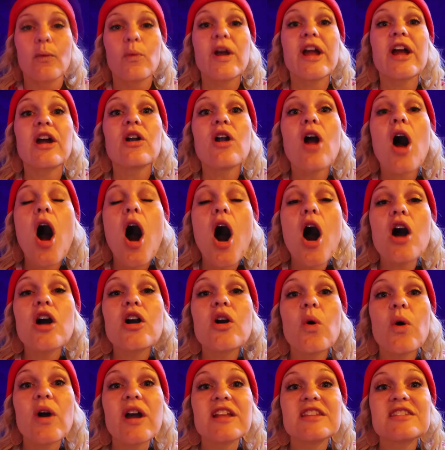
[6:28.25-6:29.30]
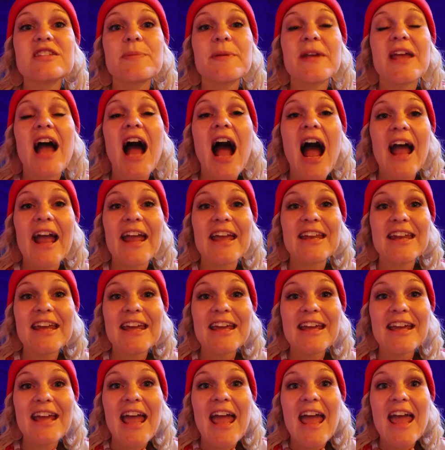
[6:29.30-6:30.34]
We are all going to be
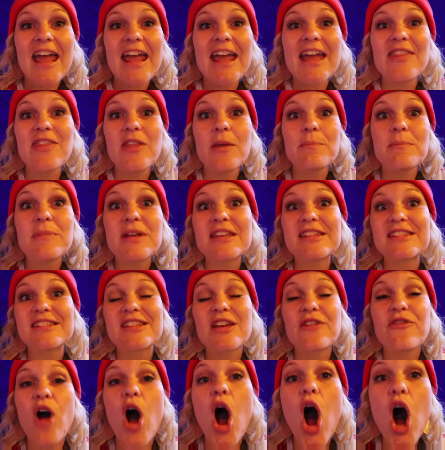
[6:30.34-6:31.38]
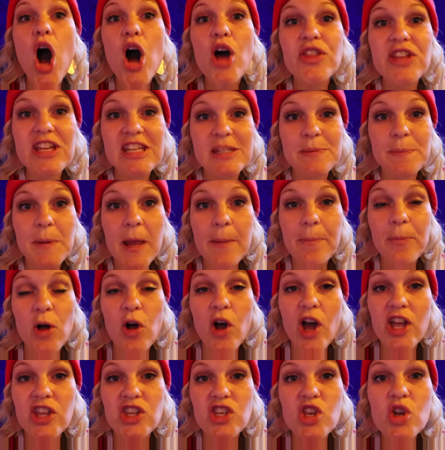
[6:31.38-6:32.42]
hiding in the midst of all these
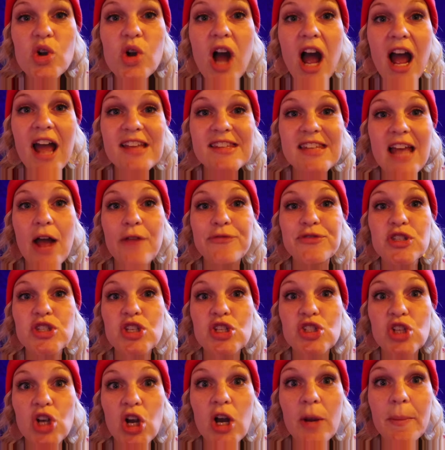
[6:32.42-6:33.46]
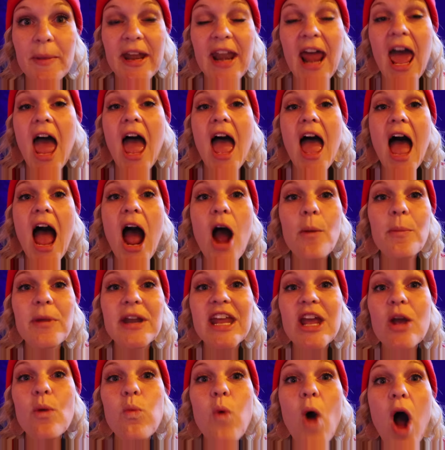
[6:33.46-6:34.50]
people, and you guys have to determine how
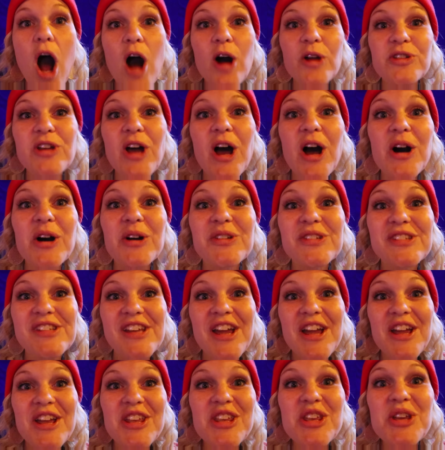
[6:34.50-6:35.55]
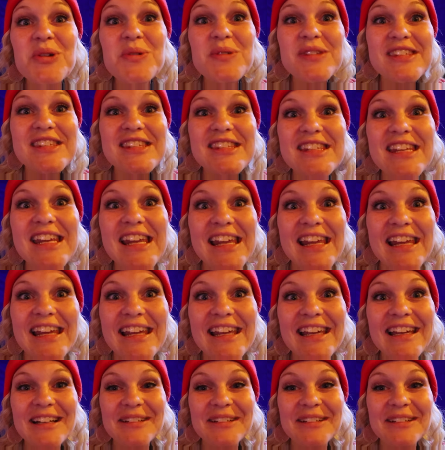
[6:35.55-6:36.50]
many Waldos you see.